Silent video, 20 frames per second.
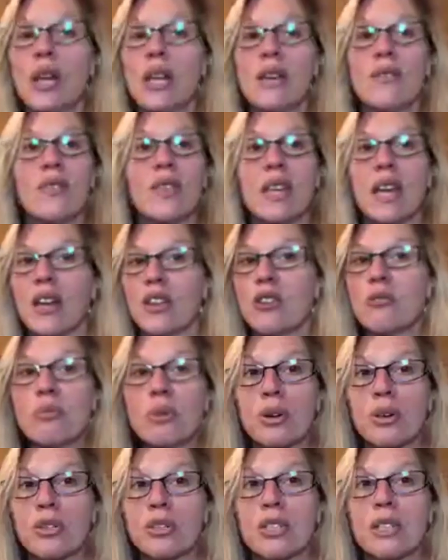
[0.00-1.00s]
If the other
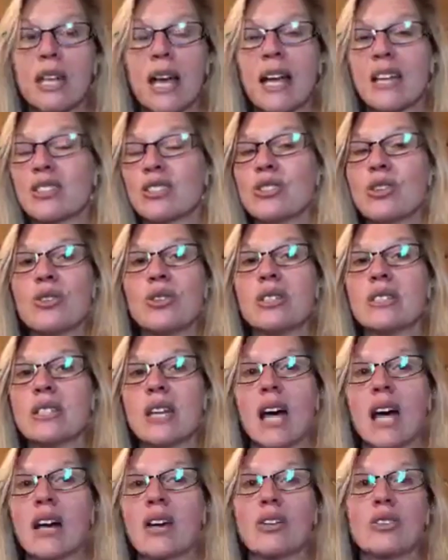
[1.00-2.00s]
person has no
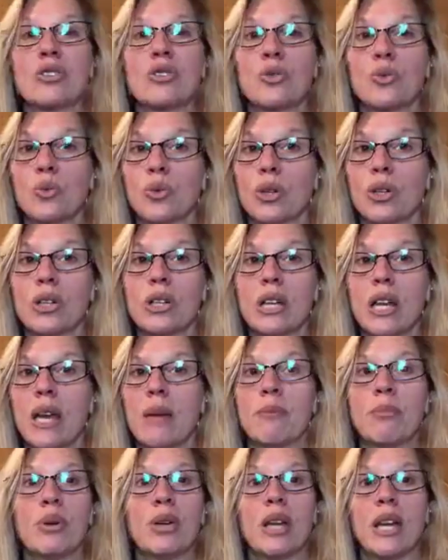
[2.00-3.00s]
desire to work
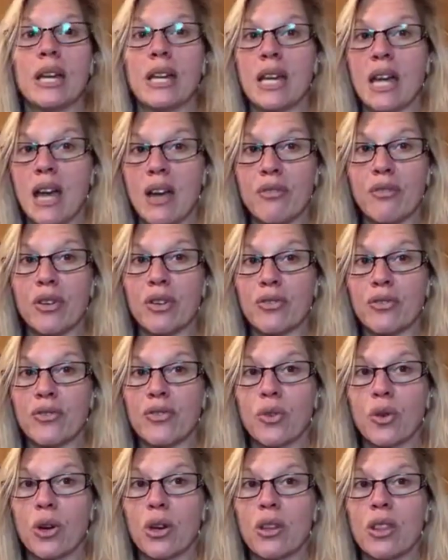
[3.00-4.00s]
and put any effort
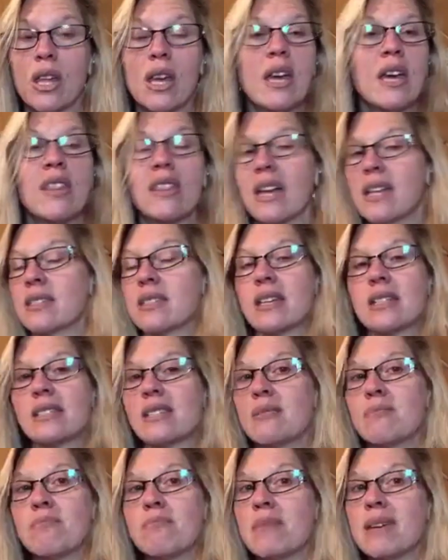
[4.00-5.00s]
forth, that
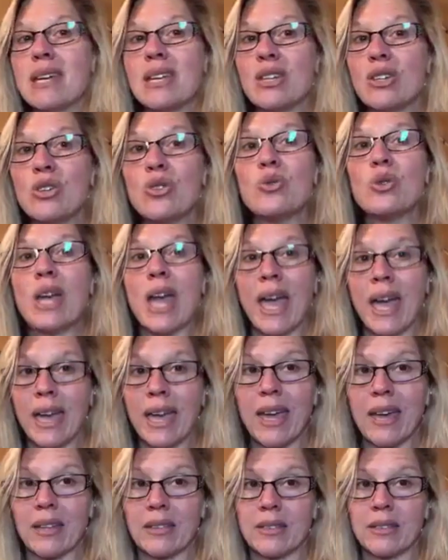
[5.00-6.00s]
doesn't mean you
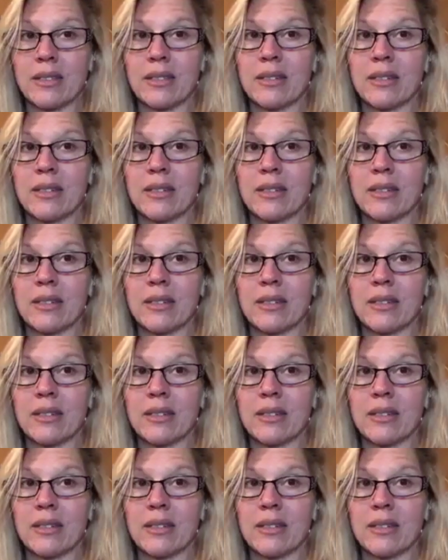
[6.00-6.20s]
can't.